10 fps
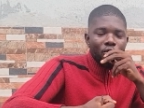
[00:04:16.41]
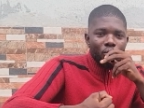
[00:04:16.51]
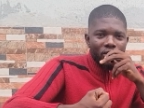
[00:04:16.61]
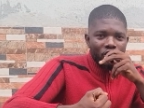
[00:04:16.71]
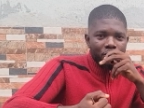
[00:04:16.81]

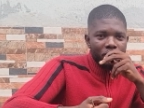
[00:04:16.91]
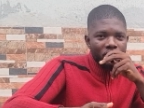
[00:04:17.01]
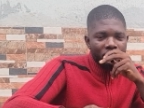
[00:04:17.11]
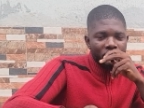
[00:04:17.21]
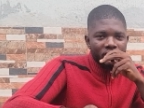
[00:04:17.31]
When your
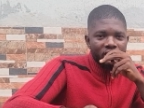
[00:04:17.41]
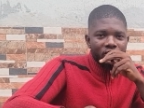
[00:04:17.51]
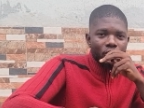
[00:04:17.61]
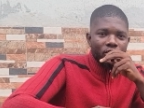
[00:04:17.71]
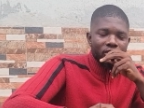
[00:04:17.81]
speed of your
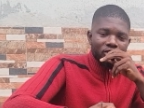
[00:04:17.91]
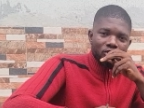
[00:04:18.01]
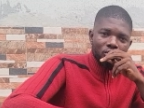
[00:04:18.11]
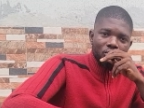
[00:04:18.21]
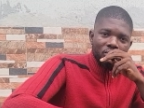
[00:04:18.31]
generator is
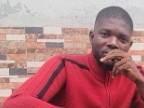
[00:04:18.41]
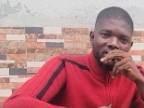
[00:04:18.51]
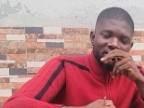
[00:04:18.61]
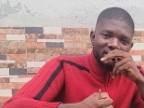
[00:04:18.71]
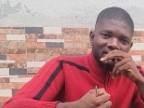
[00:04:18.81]
low,
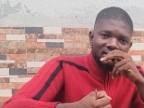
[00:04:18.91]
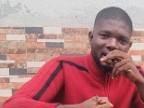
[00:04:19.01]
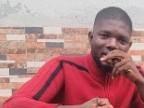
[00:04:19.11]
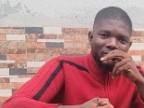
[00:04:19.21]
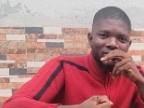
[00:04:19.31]
the
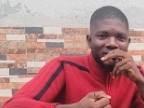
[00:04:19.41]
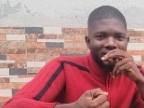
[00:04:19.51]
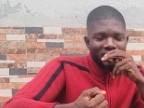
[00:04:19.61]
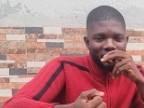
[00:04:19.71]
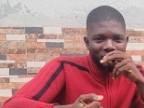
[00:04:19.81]
sound
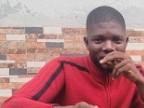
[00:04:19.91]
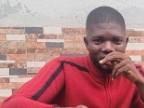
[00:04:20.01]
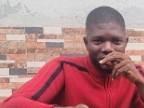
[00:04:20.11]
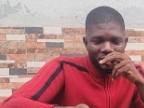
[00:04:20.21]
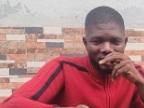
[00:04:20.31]

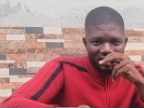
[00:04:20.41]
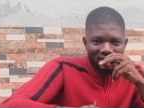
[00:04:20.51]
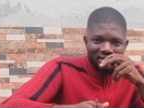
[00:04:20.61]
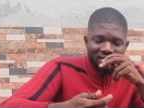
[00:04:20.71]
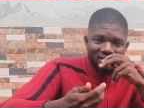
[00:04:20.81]

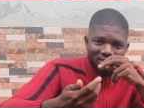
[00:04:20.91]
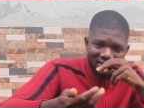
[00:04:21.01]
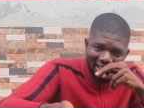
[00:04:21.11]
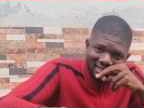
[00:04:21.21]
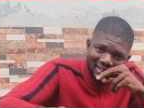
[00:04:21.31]
reduces.
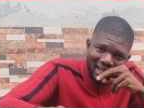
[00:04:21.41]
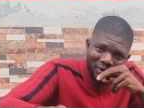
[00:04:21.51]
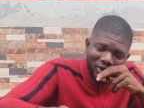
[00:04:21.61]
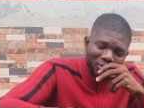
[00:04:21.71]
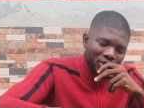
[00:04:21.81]
That is
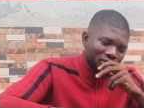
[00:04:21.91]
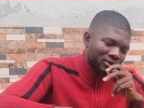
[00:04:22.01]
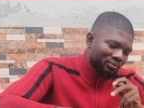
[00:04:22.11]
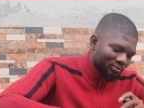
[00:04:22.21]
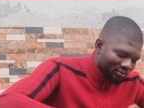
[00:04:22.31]
how it works.